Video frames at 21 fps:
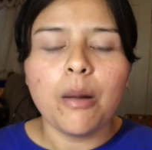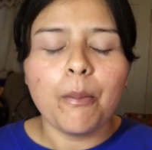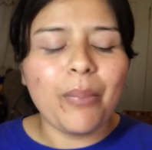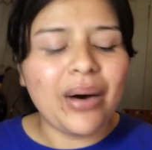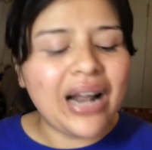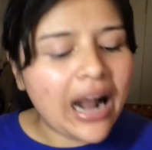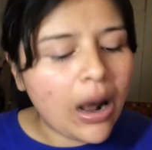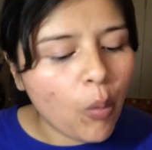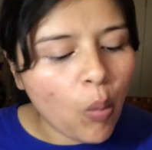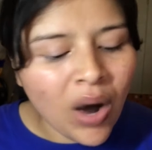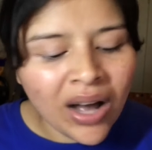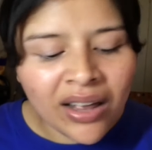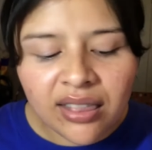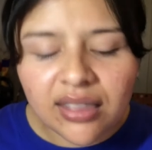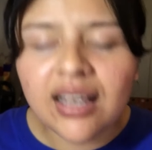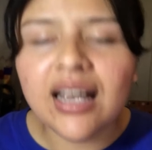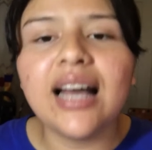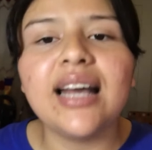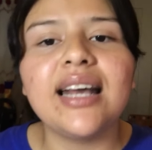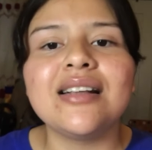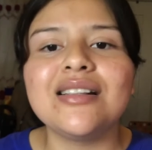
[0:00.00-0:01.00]
But one
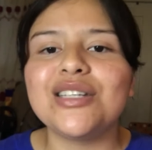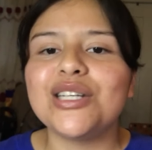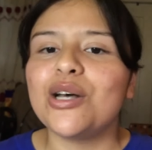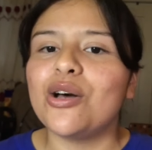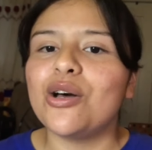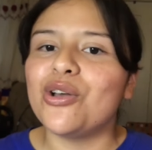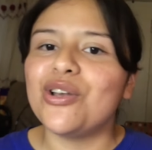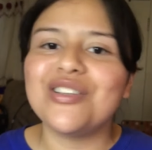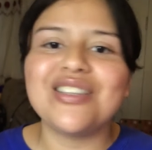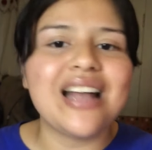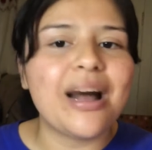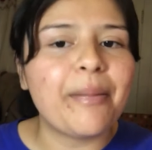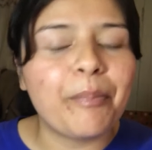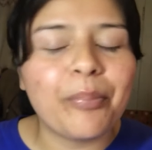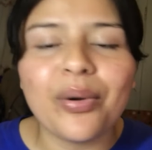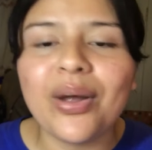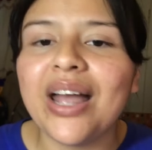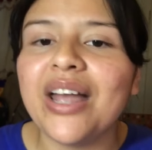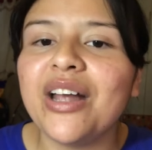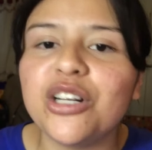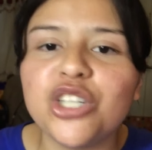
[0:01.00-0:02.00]
thing I can tell you is that
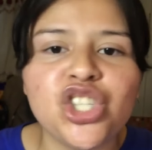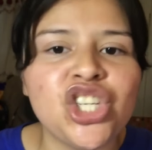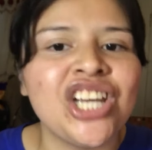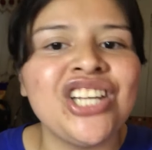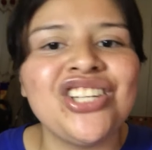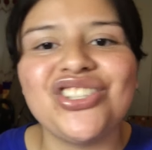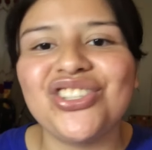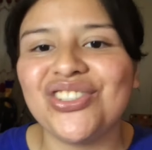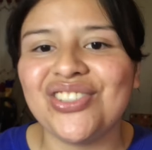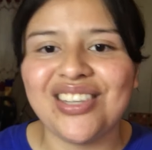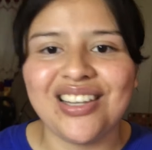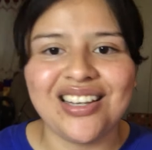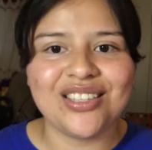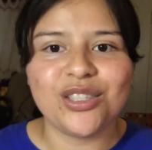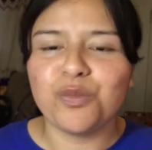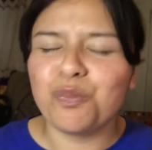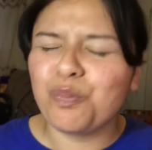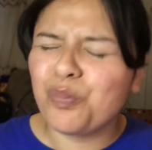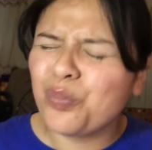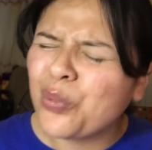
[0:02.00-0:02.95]
prayer changes things.